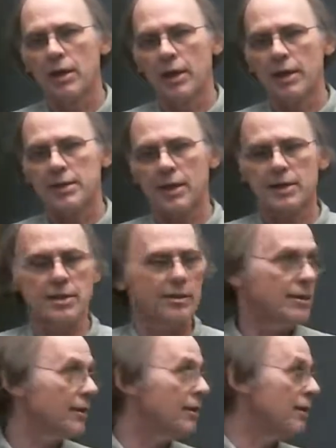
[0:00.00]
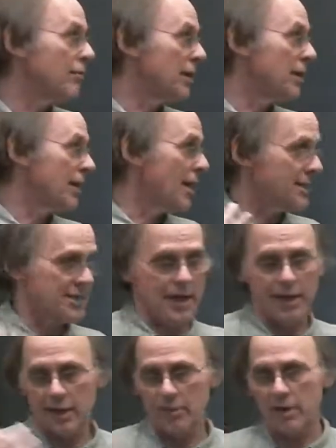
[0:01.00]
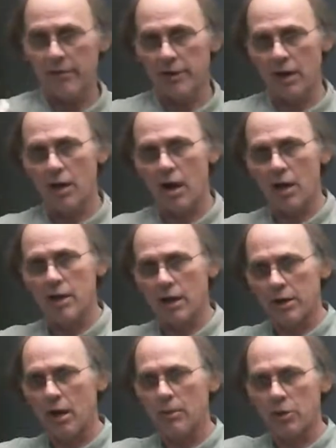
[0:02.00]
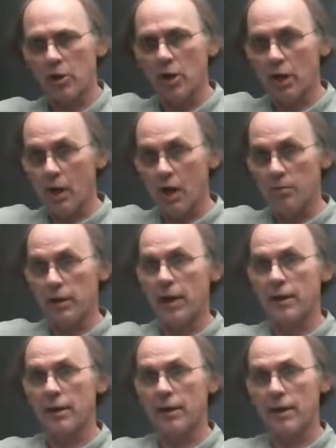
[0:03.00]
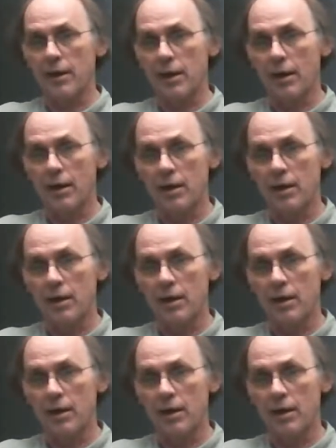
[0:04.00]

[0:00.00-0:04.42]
a state can be an arbitrarily complicated thing,